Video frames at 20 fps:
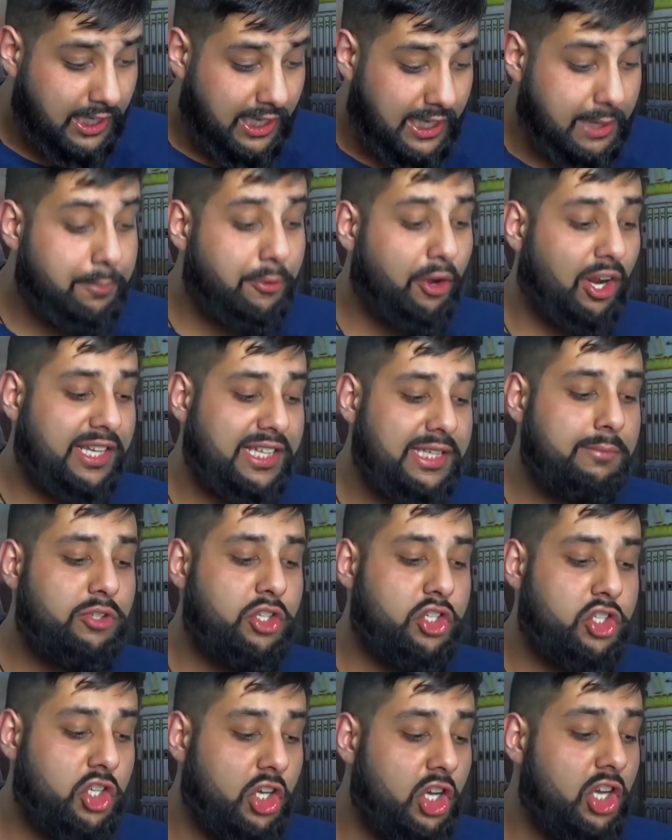Ibrahim's
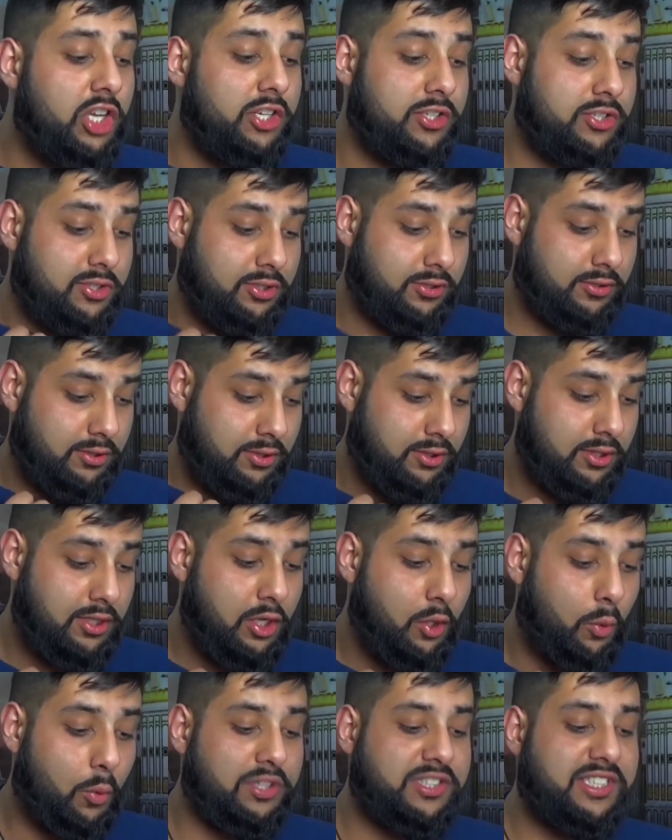shirt
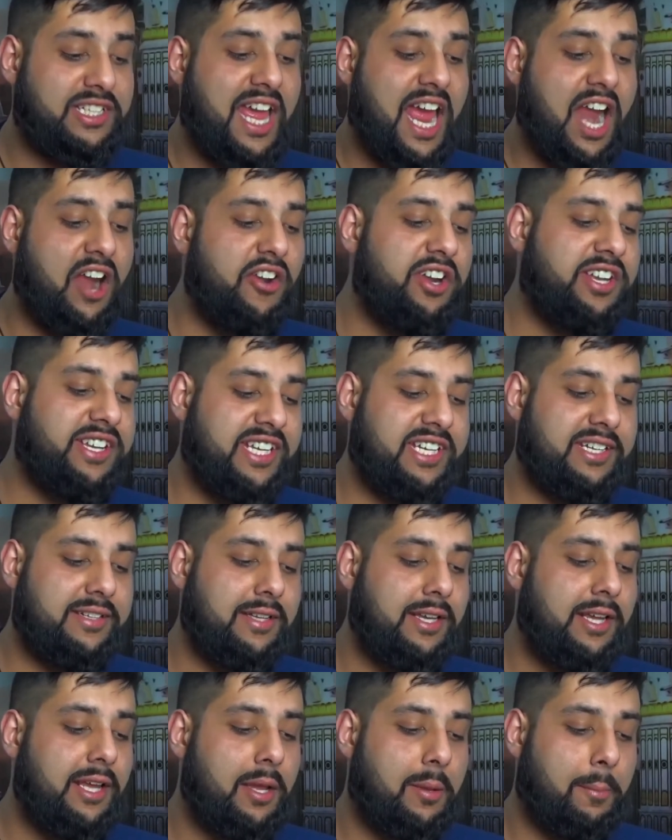was
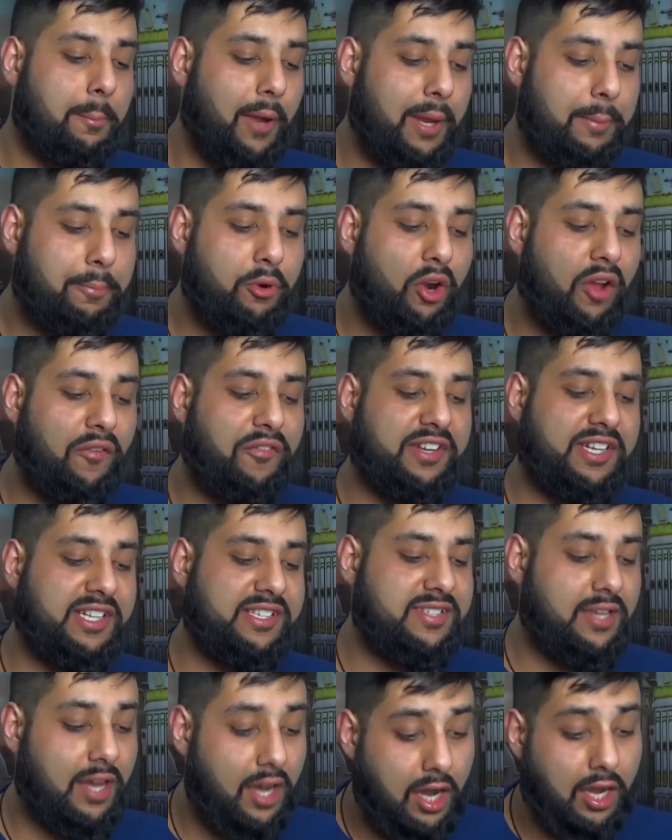inherited by Prophet
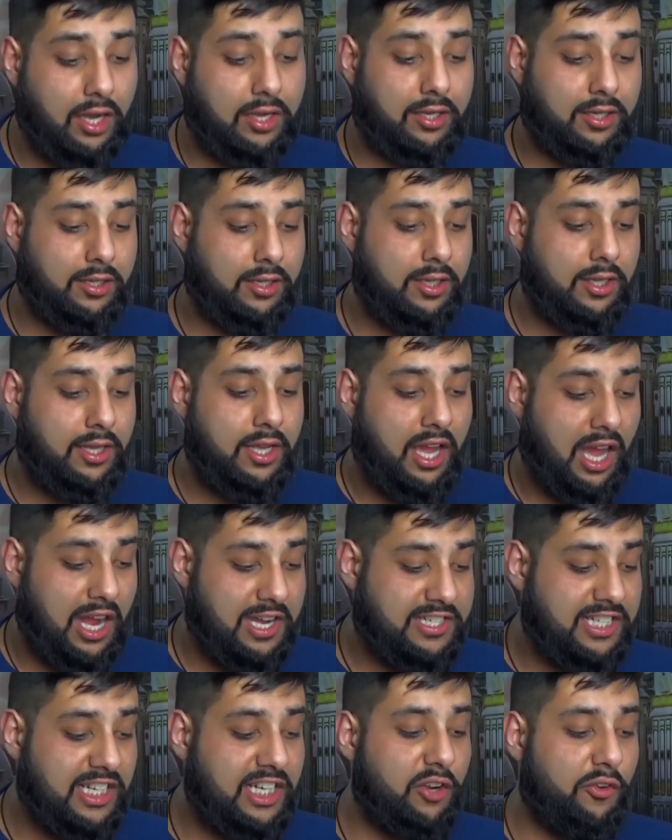Ishaq
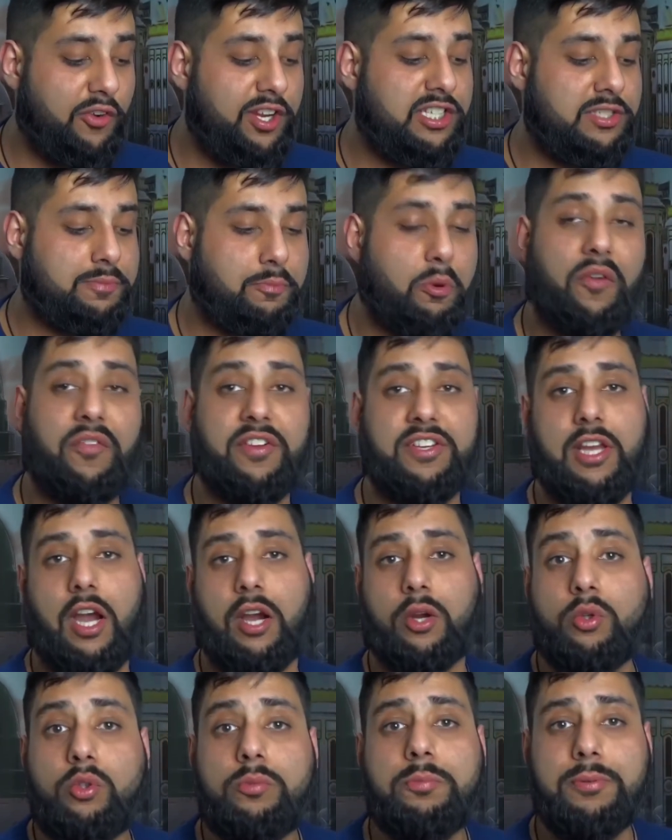until it reached Prophet
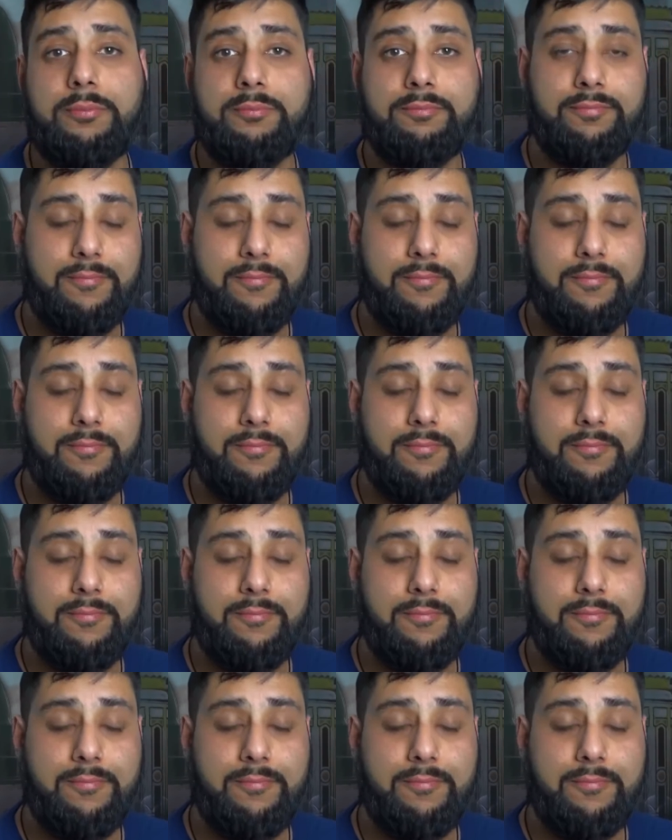Yaqub.